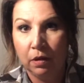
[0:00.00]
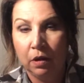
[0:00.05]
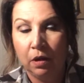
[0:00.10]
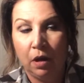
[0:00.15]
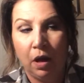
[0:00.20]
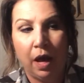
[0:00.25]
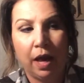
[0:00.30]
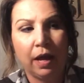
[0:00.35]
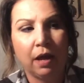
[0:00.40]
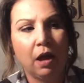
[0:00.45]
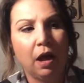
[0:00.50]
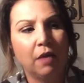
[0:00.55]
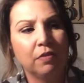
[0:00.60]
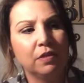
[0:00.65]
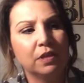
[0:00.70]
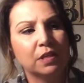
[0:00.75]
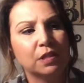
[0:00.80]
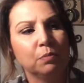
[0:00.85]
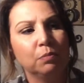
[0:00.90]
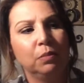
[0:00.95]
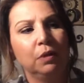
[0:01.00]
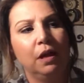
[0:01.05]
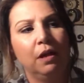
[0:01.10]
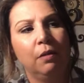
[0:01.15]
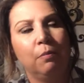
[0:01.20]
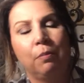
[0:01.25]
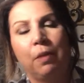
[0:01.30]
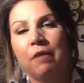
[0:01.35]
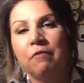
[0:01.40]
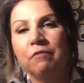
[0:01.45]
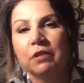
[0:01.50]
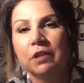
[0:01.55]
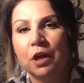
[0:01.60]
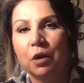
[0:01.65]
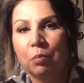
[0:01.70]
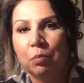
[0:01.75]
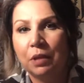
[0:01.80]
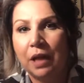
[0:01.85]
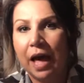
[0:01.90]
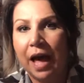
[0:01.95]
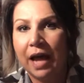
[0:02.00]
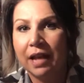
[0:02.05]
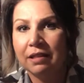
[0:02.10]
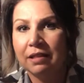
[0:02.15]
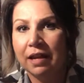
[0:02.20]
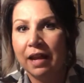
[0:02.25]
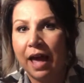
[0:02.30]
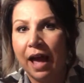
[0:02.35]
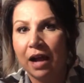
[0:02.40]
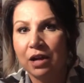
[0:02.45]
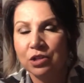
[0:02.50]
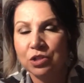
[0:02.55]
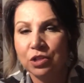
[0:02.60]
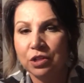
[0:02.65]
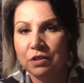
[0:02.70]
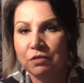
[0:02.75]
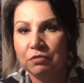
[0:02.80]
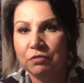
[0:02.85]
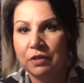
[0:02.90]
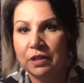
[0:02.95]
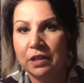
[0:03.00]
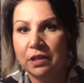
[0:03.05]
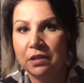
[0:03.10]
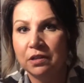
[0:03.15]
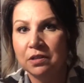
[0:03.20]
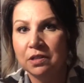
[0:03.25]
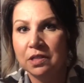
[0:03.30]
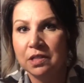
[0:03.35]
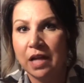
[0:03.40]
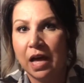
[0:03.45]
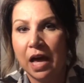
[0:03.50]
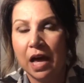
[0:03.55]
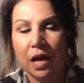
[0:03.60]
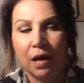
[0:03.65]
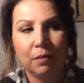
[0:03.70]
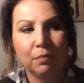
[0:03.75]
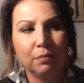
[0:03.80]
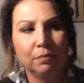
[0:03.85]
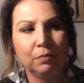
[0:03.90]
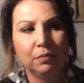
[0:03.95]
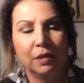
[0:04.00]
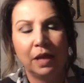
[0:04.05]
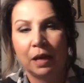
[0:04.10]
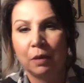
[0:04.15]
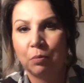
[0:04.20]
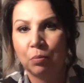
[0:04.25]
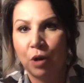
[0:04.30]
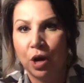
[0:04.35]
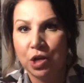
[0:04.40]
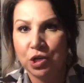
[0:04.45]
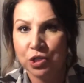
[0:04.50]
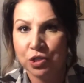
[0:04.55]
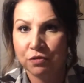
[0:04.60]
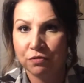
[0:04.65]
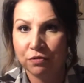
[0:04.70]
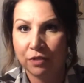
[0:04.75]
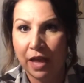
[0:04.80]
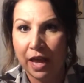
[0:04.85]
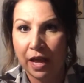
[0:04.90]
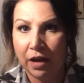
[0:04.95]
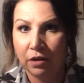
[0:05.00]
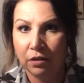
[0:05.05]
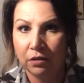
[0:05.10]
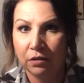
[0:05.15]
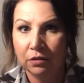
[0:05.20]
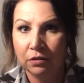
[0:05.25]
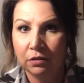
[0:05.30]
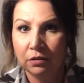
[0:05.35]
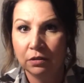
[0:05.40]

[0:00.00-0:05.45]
I got this buffalo plaid that actually feels um, like brushed flannel.